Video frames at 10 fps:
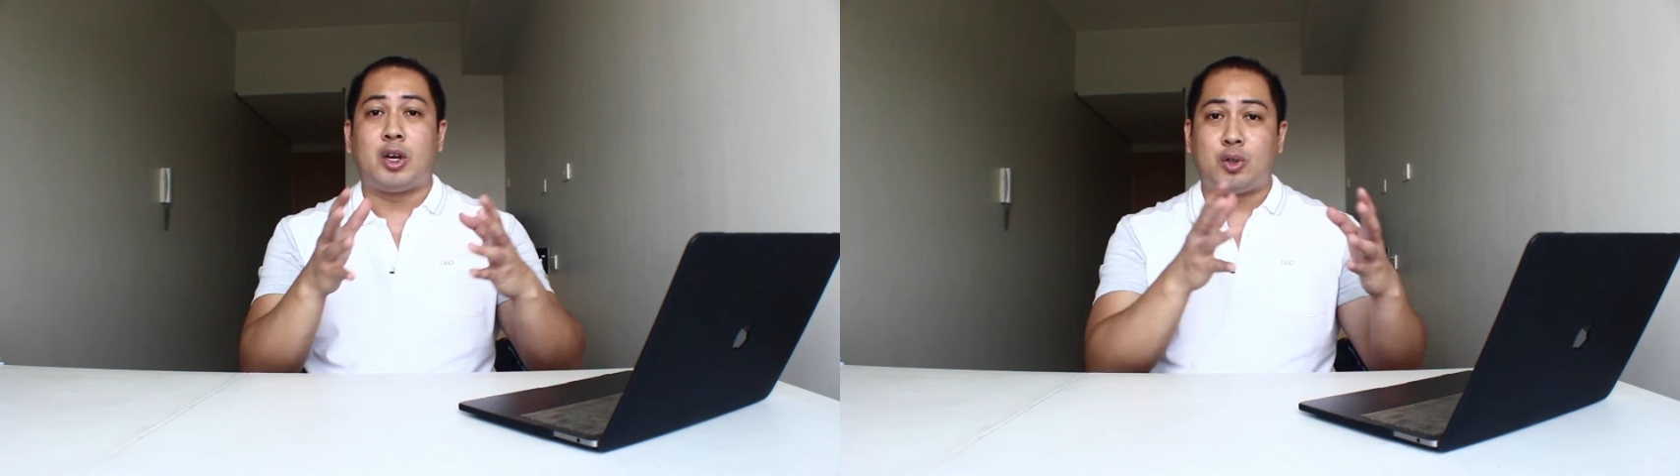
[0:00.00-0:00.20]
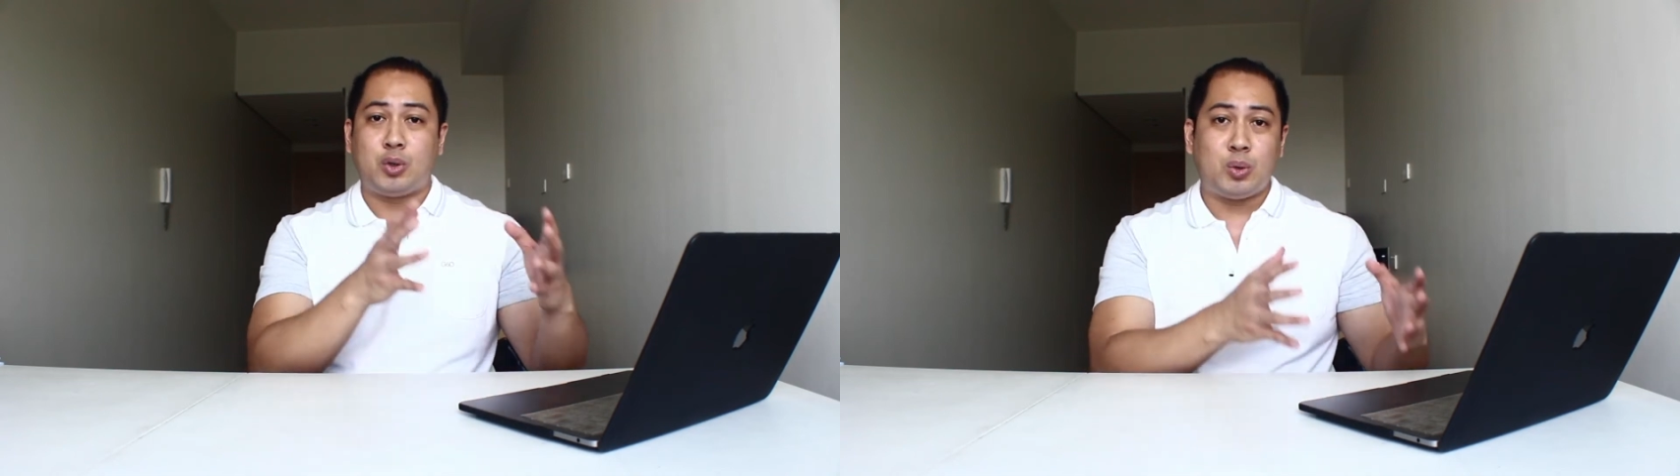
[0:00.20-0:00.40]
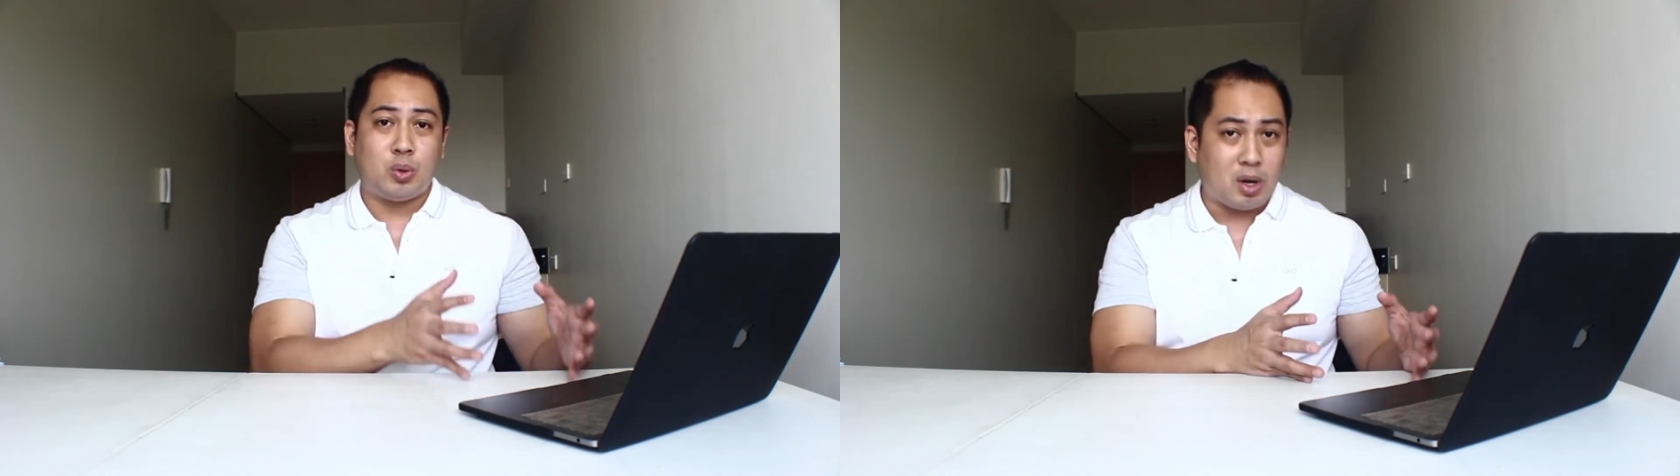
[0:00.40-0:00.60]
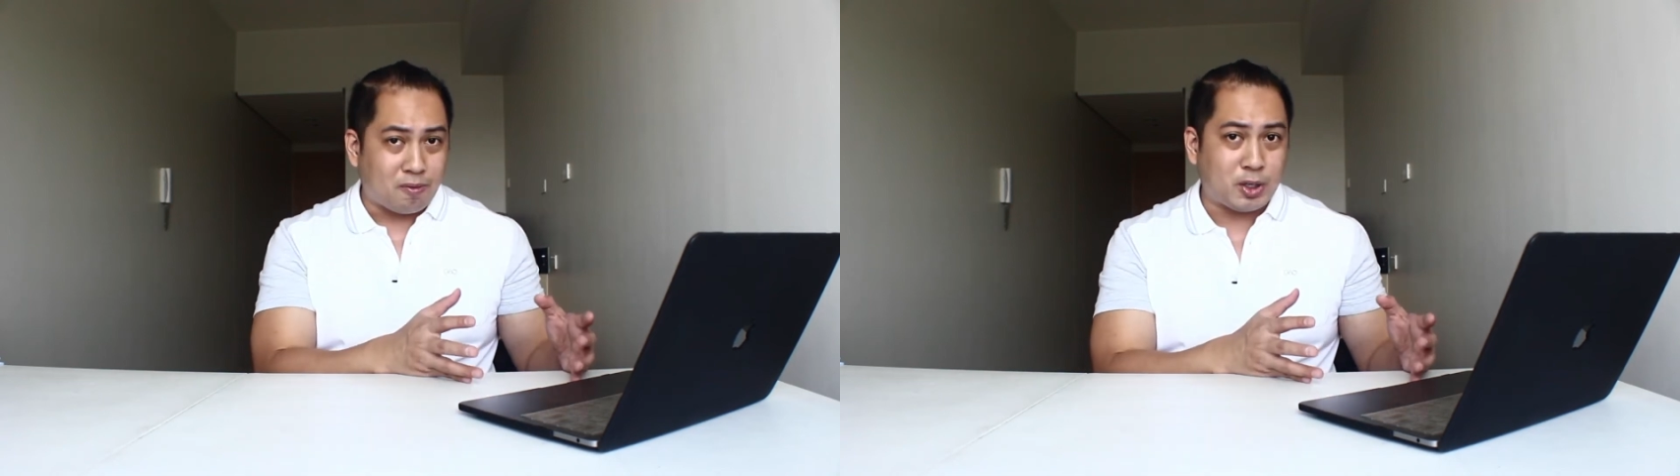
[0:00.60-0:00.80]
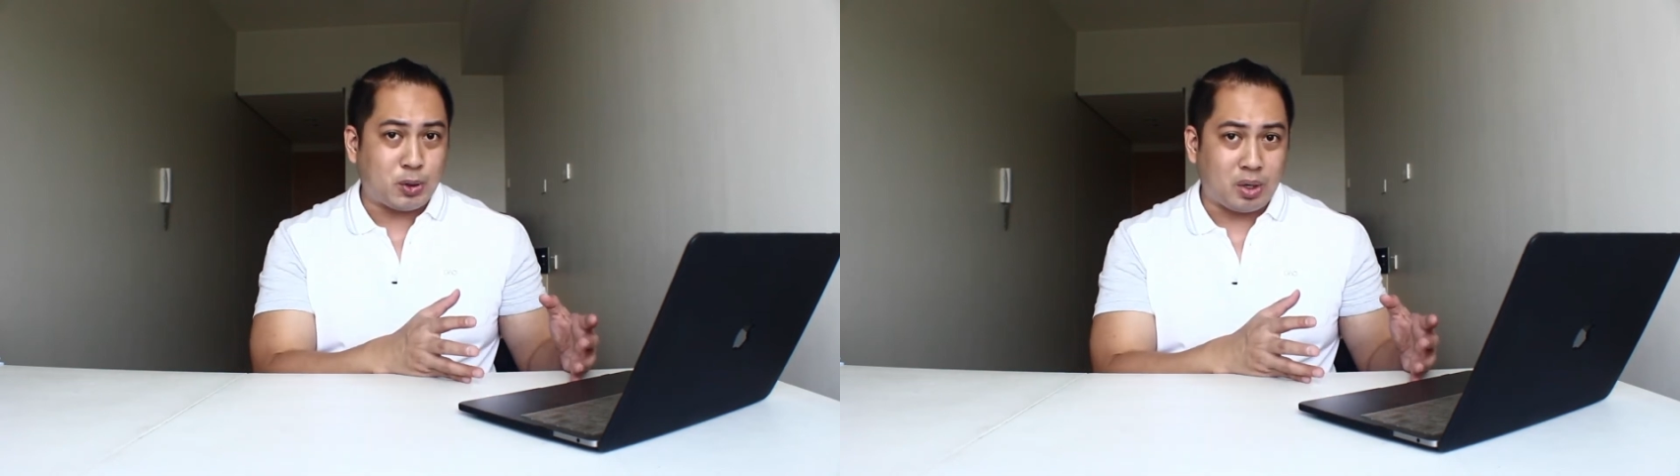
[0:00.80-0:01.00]
to a
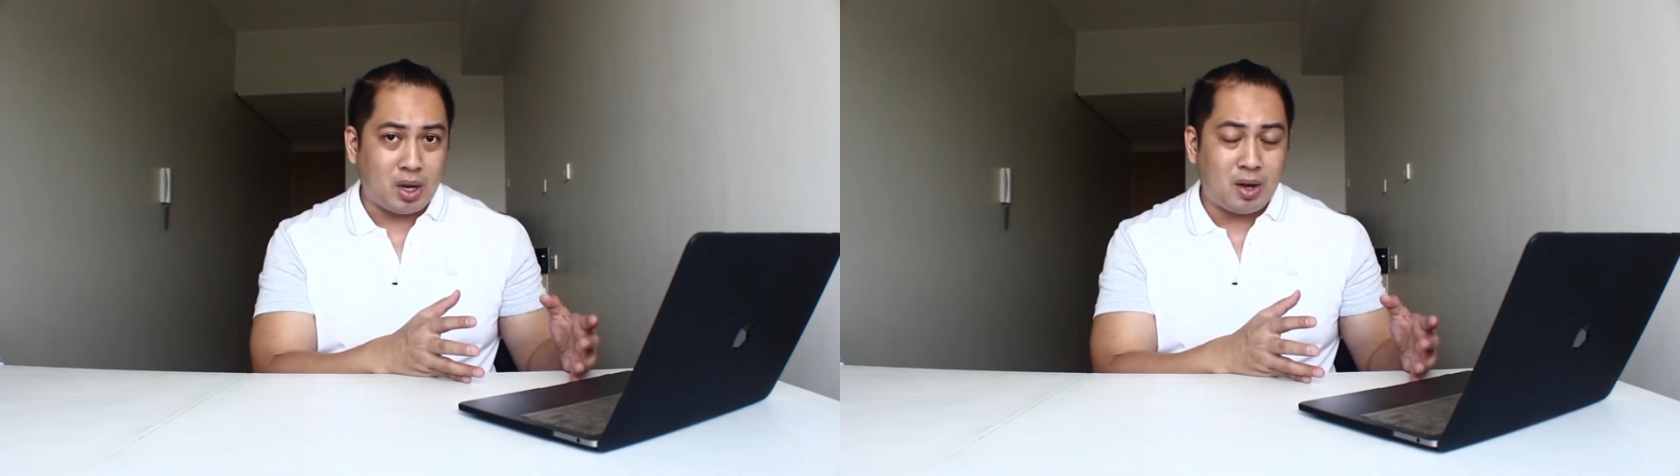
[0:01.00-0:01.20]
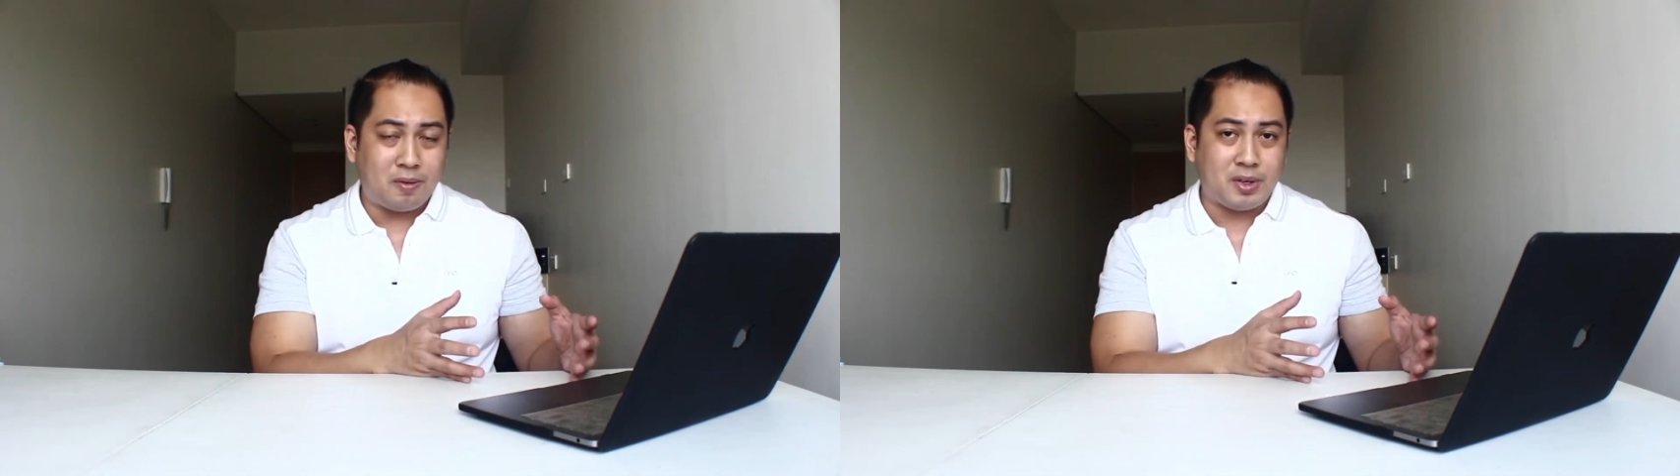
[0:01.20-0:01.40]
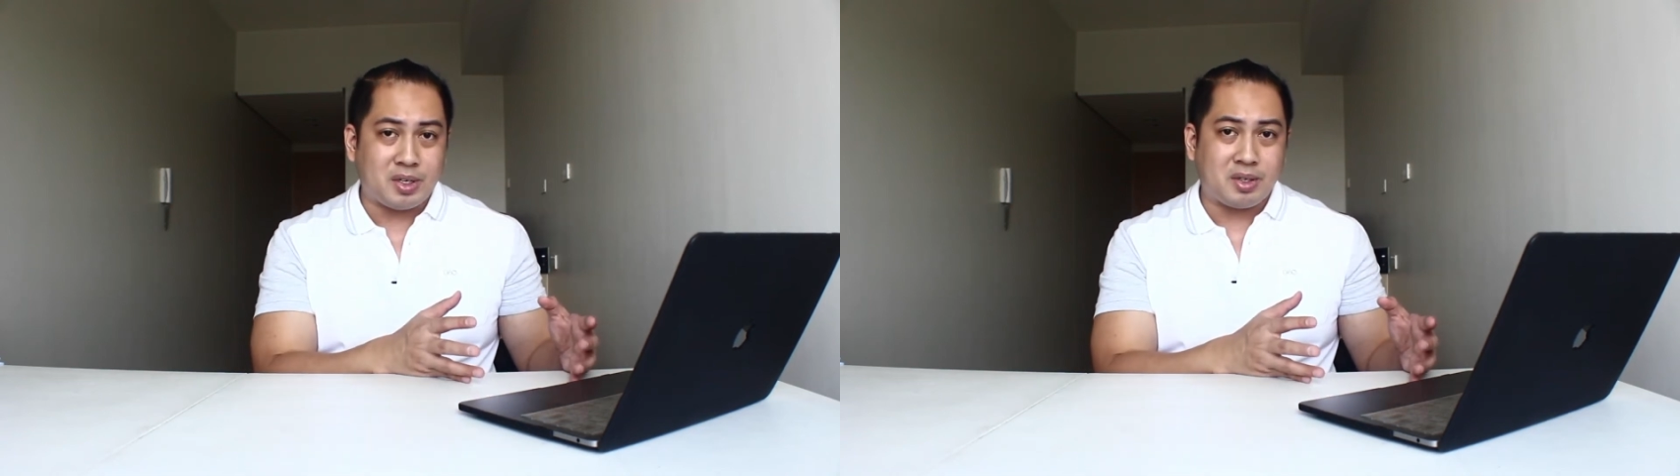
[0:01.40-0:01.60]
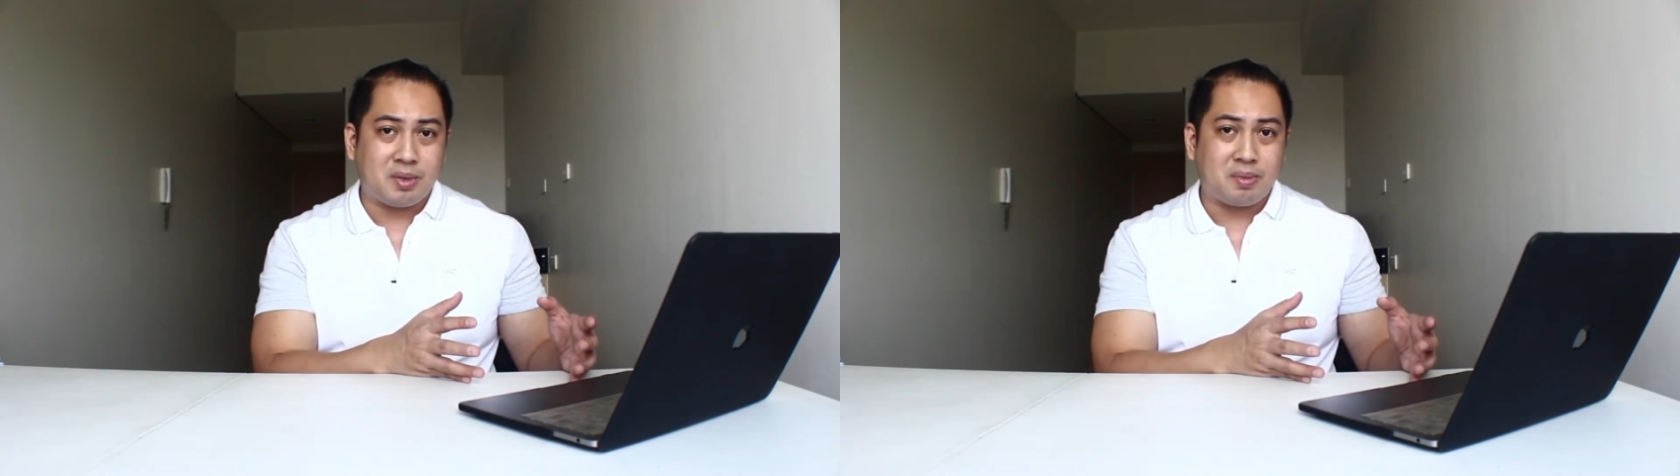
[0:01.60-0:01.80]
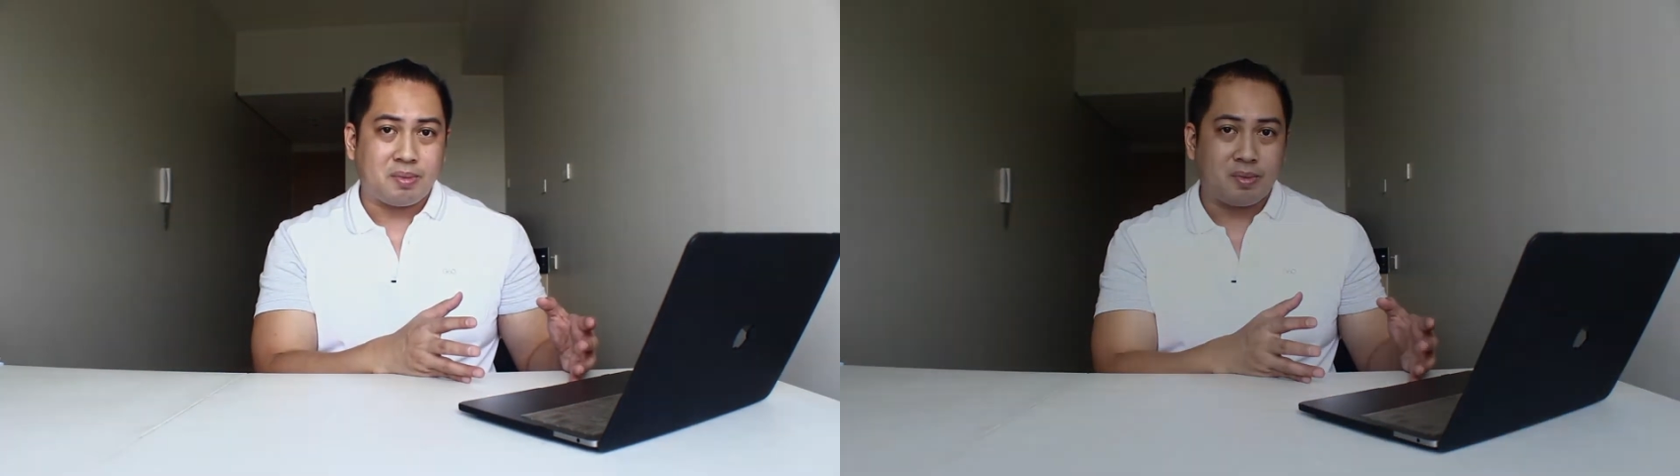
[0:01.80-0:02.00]
virtual
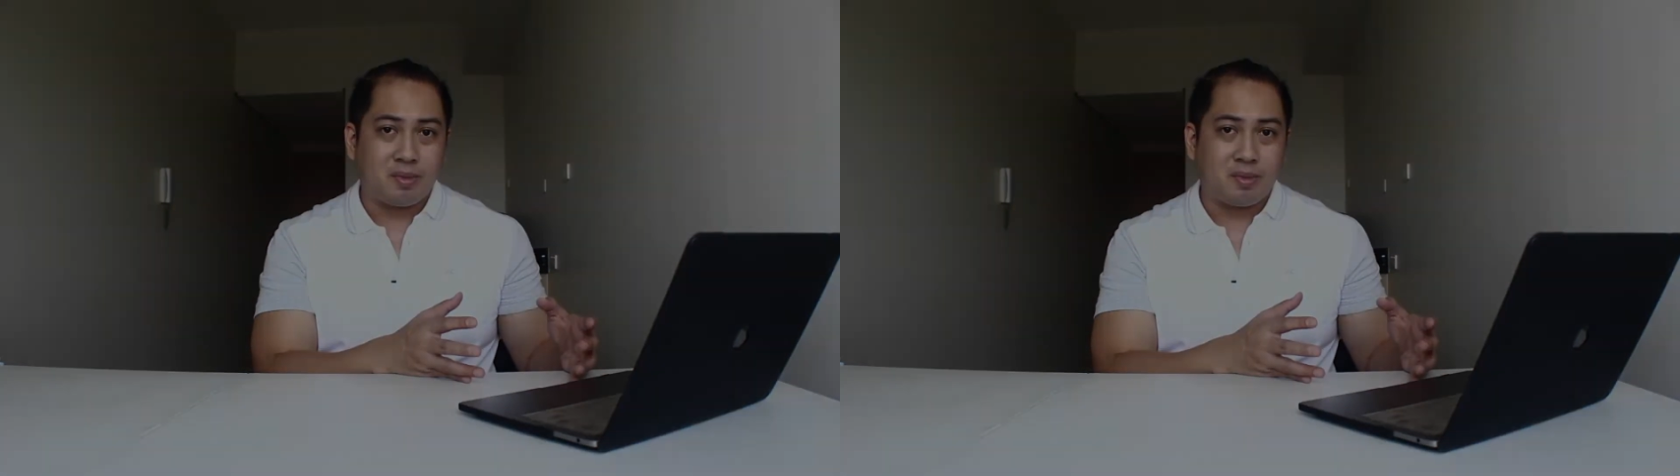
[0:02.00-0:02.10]
office.